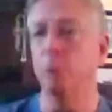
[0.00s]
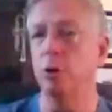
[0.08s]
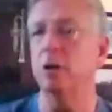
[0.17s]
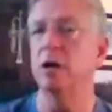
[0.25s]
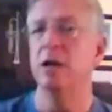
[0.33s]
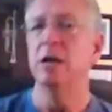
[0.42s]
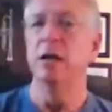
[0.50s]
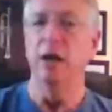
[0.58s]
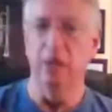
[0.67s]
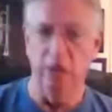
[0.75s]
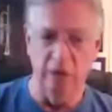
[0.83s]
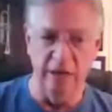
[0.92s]
writing a book,
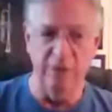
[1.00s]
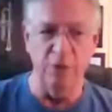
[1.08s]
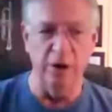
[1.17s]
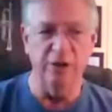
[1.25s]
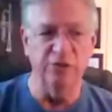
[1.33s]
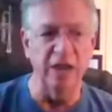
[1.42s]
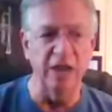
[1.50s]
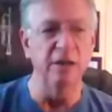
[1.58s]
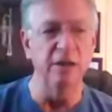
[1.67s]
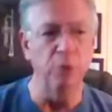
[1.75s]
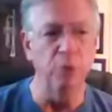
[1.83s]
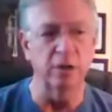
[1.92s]
a very
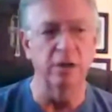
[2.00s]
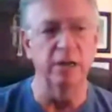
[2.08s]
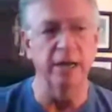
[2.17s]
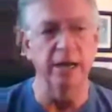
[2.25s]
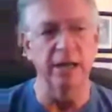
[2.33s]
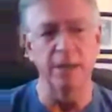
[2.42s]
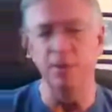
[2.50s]
extended book.